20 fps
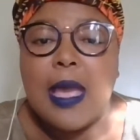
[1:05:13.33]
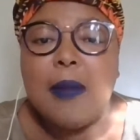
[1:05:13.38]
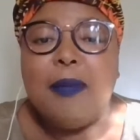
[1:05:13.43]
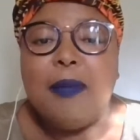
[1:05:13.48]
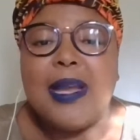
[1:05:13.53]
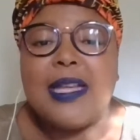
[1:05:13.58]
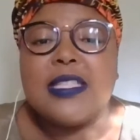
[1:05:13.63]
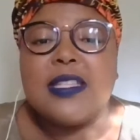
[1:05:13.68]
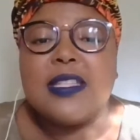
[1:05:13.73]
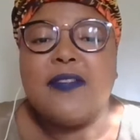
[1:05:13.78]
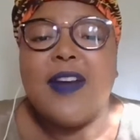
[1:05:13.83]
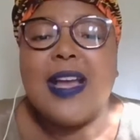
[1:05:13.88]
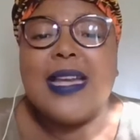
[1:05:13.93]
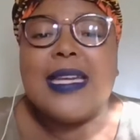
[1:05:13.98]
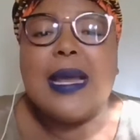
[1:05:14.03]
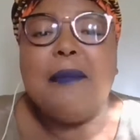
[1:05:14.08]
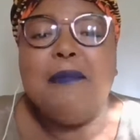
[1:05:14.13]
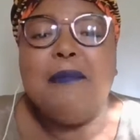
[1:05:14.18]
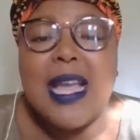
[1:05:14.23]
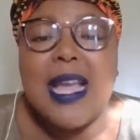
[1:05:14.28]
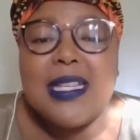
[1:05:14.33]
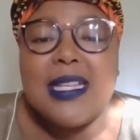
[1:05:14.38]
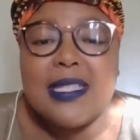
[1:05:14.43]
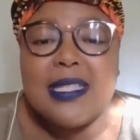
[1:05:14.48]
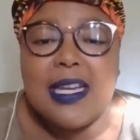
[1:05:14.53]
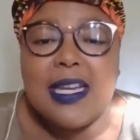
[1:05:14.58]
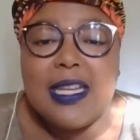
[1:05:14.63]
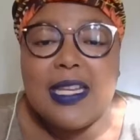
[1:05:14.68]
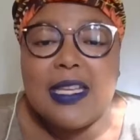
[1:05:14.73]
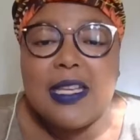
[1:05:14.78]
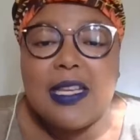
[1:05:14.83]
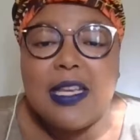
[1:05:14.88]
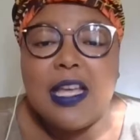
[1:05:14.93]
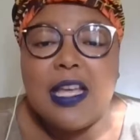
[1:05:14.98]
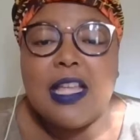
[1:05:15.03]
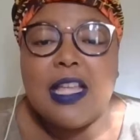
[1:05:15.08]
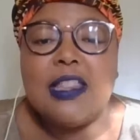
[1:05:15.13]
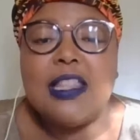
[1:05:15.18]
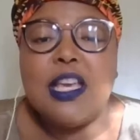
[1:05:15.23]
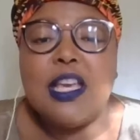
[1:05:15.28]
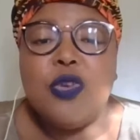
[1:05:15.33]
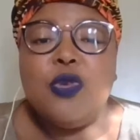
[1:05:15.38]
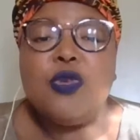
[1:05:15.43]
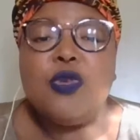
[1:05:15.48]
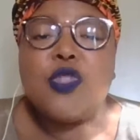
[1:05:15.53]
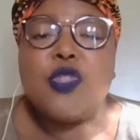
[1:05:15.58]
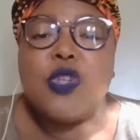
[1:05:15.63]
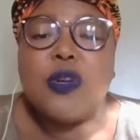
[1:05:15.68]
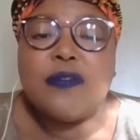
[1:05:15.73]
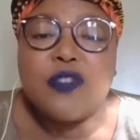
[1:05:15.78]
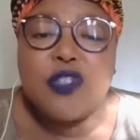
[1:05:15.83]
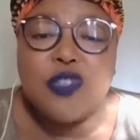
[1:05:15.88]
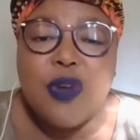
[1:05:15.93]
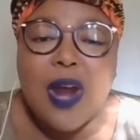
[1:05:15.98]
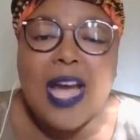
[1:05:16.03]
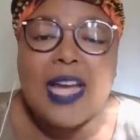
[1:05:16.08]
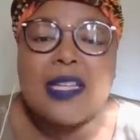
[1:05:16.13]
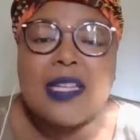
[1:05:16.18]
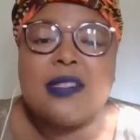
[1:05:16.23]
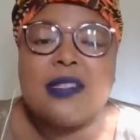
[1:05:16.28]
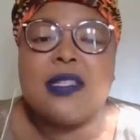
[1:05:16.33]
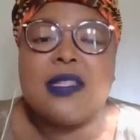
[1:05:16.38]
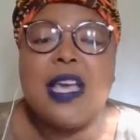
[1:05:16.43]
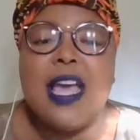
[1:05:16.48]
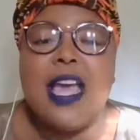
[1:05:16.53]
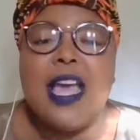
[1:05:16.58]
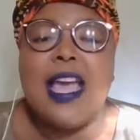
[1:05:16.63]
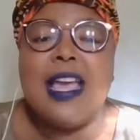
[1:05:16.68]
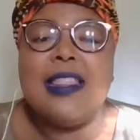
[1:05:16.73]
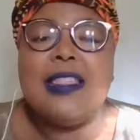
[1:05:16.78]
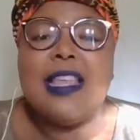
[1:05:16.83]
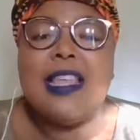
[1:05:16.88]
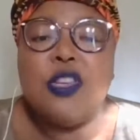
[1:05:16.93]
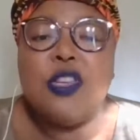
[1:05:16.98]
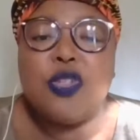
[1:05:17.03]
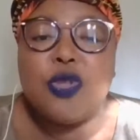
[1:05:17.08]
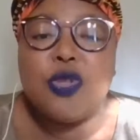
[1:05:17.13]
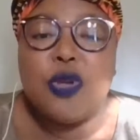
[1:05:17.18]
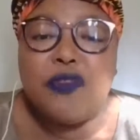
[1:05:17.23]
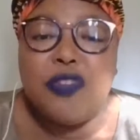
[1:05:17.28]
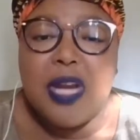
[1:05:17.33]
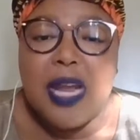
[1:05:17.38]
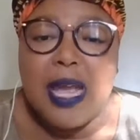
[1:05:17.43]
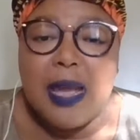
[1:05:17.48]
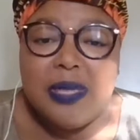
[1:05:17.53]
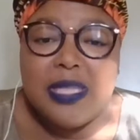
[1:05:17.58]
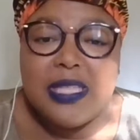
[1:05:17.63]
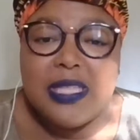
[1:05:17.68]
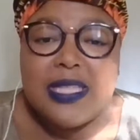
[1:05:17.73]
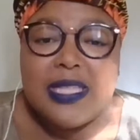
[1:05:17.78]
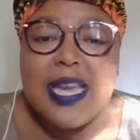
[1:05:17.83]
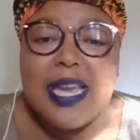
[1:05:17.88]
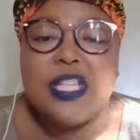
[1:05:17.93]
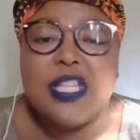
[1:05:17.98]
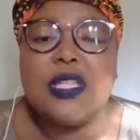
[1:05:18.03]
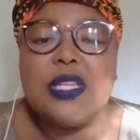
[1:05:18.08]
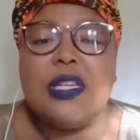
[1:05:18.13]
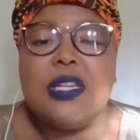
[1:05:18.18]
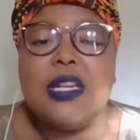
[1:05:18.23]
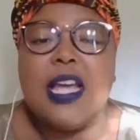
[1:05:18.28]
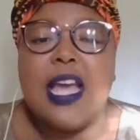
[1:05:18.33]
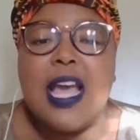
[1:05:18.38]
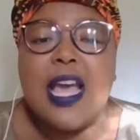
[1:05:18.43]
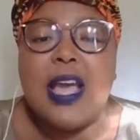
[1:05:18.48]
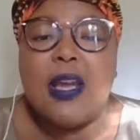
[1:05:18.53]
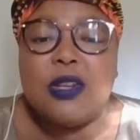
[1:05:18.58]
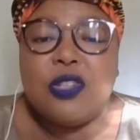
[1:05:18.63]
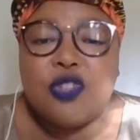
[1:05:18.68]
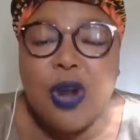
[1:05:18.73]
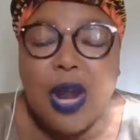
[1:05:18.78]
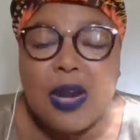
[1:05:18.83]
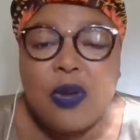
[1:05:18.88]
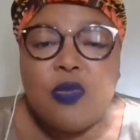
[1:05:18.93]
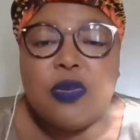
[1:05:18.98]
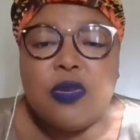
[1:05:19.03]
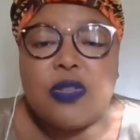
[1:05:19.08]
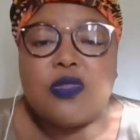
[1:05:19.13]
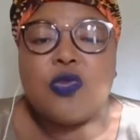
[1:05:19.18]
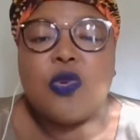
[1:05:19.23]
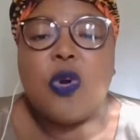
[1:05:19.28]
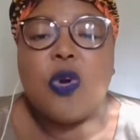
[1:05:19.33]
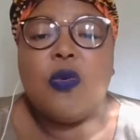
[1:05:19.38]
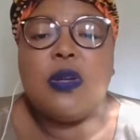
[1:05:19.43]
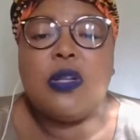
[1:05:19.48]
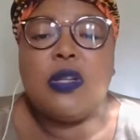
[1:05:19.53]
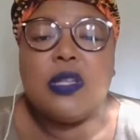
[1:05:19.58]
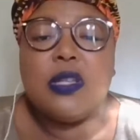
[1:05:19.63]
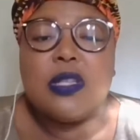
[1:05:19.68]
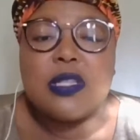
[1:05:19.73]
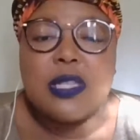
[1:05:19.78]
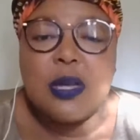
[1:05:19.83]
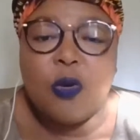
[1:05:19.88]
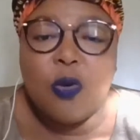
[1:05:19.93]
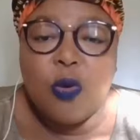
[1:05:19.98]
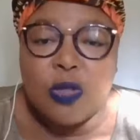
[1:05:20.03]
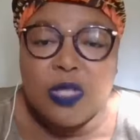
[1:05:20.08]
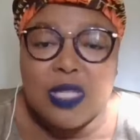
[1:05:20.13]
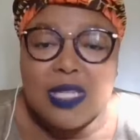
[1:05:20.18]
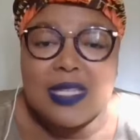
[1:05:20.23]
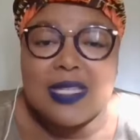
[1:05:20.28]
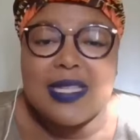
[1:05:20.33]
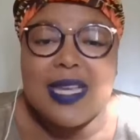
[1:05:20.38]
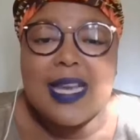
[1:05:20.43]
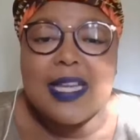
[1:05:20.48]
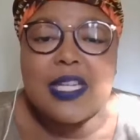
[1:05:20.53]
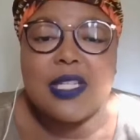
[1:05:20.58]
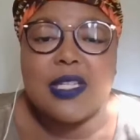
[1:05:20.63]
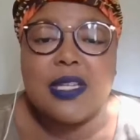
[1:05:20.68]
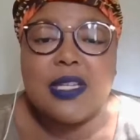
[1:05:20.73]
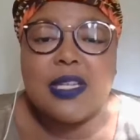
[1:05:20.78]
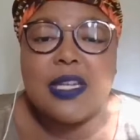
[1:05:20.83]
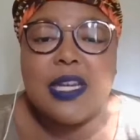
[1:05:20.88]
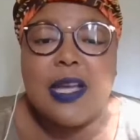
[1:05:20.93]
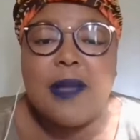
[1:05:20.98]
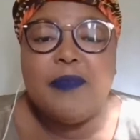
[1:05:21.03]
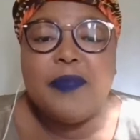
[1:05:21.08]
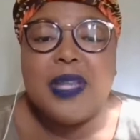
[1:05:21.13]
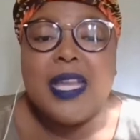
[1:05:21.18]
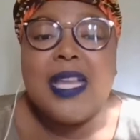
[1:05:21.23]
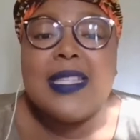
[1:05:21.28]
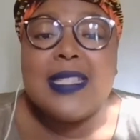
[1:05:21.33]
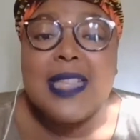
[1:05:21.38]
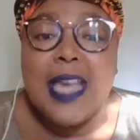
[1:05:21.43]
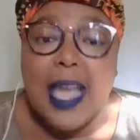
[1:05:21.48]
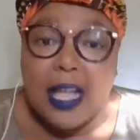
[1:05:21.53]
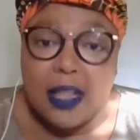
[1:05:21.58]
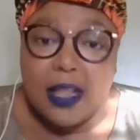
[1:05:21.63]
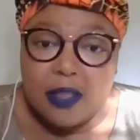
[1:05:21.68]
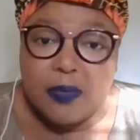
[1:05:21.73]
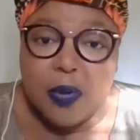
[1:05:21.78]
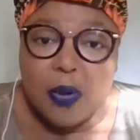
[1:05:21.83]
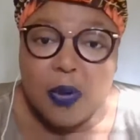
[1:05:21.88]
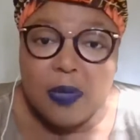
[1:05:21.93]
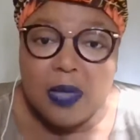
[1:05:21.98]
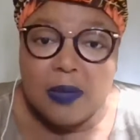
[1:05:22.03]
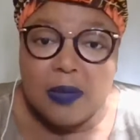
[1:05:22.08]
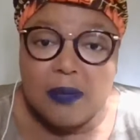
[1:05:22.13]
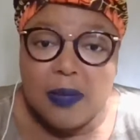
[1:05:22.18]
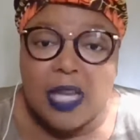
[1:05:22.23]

But fundamentally, the use of drugs and the issue of rehabilitation, drug withdrawals or cessation is a health problem.